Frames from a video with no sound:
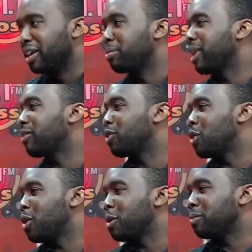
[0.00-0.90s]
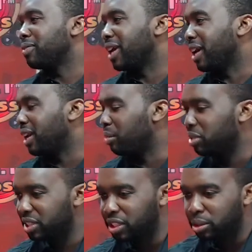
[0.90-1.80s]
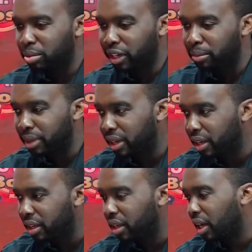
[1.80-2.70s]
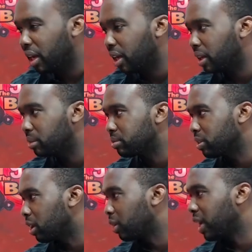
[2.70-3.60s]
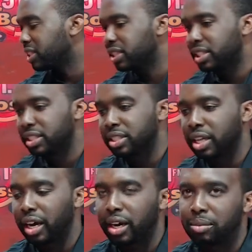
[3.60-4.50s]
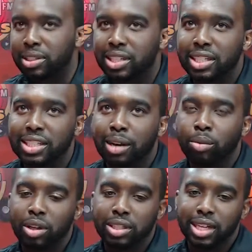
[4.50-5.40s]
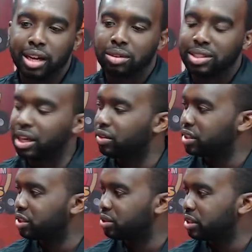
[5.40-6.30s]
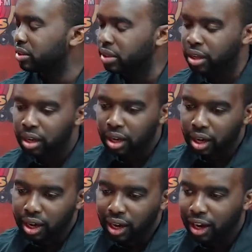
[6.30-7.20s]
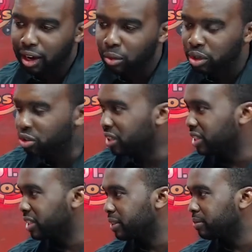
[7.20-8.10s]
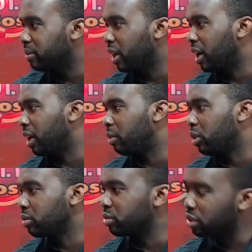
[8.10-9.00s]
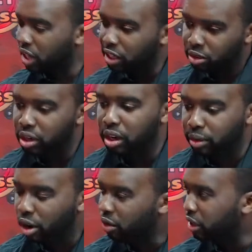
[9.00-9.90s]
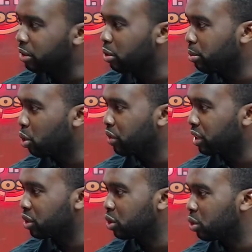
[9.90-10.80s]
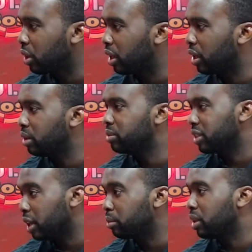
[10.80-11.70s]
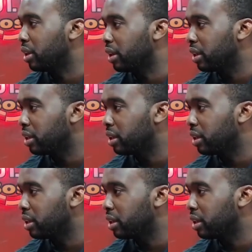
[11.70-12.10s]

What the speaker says: Your platform, and I appreciate you bringing me in. The location is in the Sunnyside part of town, southeast Houston. We're in transition. We're currently moving to the Humble area.